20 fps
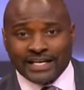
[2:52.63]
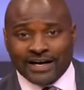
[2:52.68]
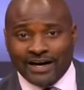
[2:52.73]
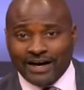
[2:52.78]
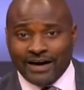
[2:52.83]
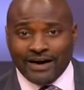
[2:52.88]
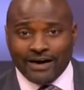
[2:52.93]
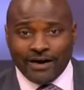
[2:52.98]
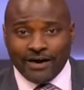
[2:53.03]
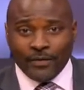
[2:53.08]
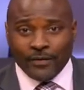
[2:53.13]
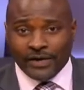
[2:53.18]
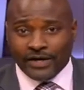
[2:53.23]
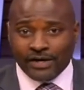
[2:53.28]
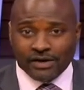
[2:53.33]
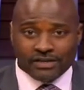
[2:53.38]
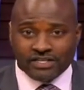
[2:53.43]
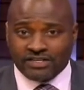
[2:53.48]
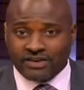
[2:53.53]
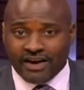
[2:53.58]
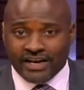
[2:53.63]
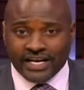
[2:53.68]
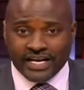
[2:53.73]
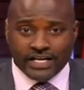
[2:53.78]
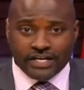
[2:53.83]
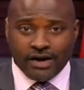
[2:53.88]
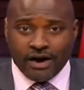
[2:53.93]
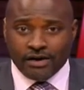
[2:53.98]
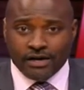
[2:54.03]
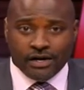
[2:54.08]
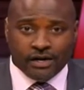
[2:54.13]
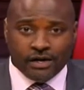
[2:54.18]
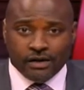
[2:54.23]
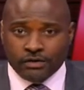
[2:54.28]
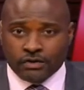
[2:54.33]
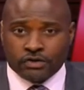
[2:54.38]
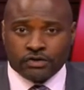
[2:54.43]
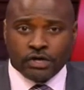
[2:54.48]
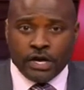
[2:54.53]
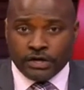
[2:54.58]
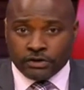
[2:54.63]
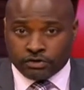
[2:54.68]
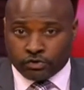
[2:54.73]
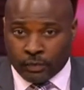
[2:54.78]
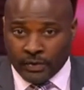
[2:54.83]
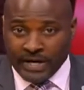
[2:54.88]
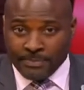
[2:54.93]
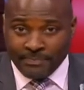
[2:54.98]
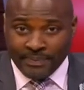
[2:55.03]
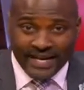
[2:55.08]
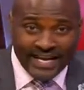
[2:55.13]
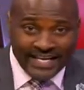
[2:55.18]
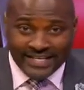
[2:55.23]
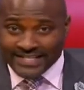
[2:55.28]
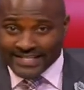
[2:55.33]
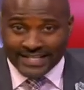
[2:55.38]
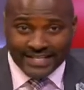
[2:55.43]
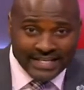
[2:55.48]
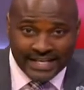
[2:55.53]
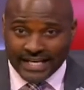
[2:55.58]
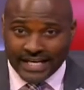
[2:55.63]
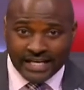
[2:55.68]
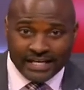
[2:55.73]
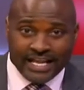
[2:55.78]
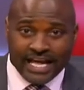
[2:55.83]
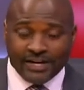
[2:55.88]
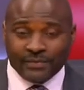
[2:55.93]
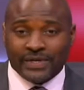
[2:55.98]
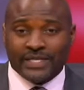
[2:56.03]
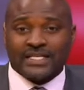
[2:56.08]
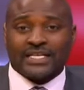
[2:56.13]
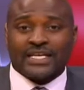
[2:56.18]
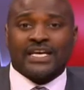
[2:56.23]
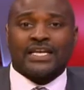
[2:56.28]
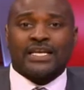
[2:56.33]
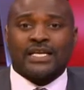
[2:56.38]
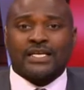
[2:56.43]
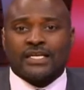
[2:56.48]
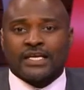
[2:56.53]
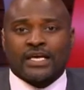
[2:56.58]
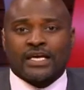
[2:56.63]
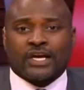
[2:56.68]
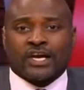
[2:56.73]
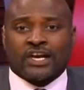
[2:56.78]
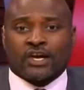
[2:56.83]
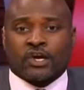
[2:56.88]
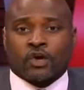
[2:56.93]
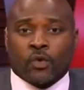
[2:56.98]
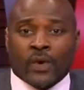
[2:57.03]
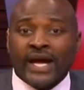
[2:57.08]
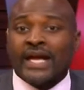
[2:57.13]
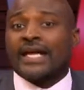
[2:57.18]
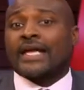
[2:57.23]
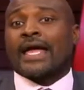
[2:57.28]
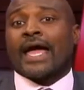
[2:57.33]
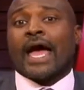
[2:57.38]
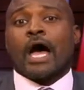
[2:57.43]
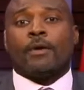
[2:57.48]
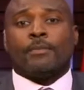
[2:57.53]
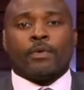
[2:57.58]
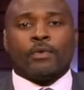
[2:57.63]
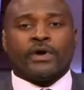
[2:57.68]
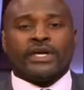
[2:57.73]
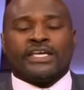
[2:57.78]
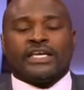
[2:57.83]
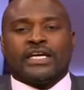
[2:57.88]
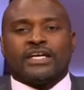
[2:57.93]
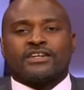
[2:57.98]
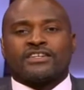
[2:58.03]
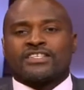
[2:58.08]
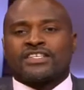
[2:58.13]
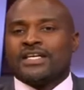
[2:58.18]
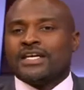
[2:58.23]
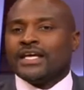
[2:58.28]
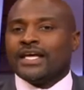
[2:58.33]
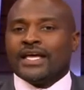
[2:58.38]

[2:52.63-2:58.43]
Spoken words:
Uh-oh, we're going to start getting our little 3-piece again like we did in the great Cowboy years.